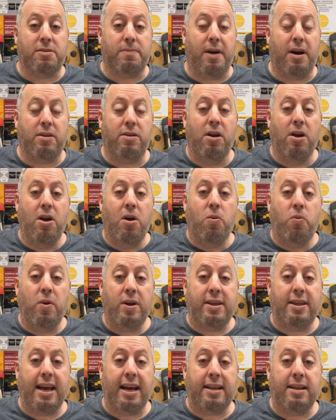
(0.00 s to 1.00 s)
about
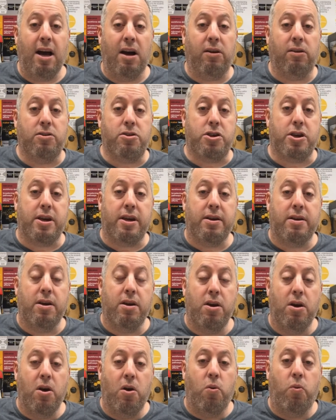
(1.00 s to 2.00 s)
with technology.
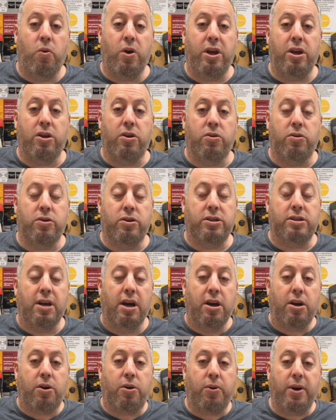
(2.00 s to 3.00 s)
We use
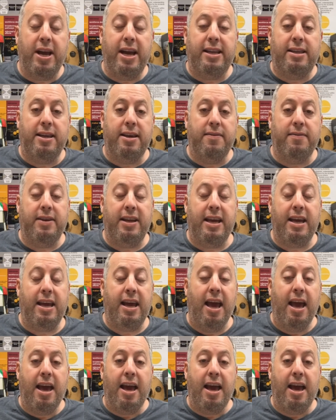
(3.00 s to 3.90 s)
creativity,